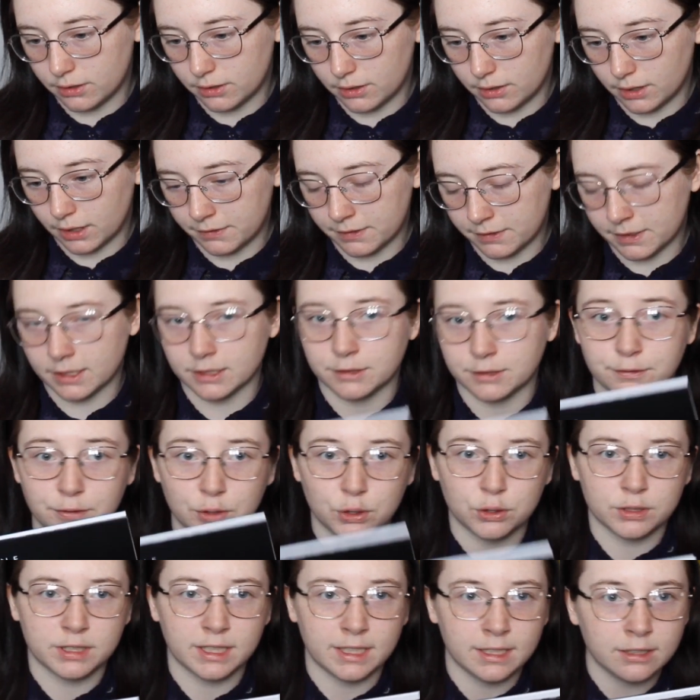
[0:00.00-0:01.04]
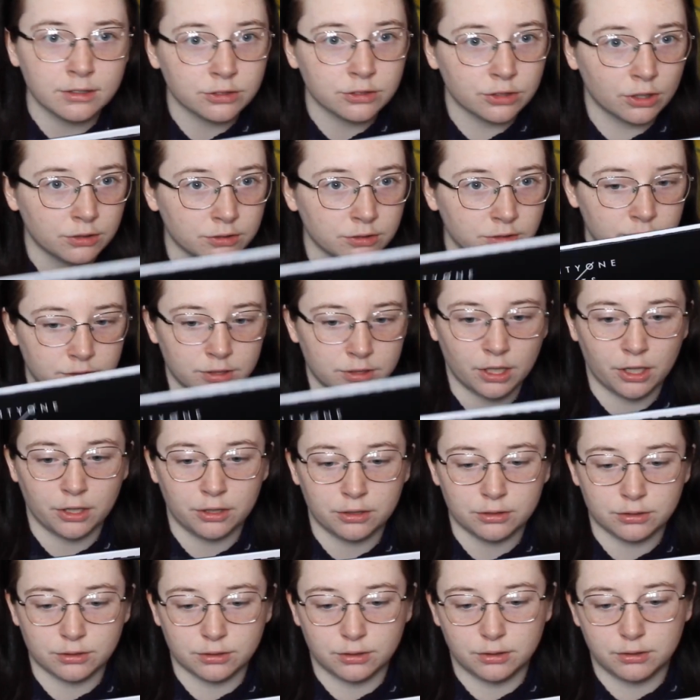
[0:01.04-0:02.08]
I think it's 14 songs on
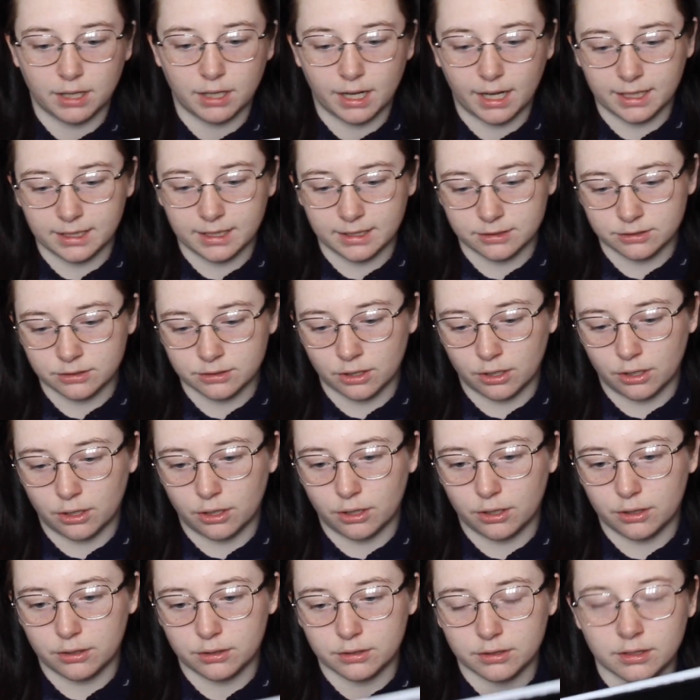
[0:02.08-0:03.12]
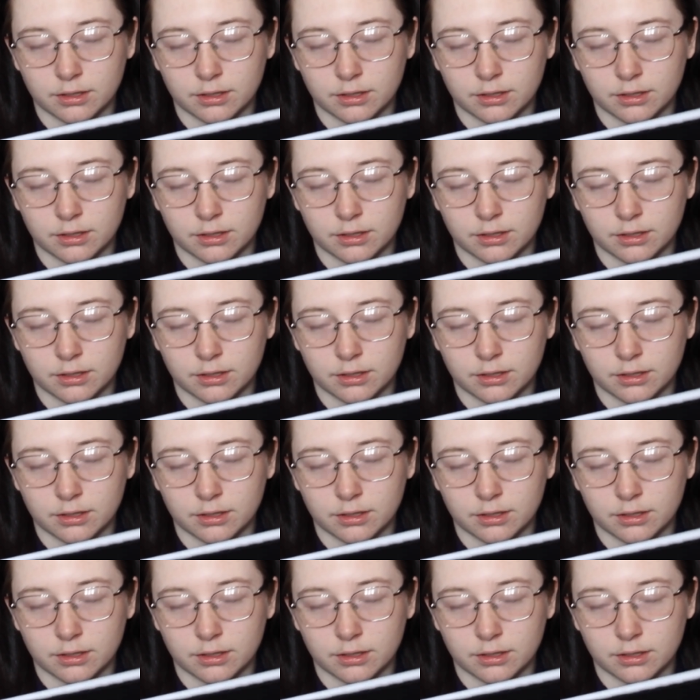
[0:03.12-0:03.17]
total, and it's got,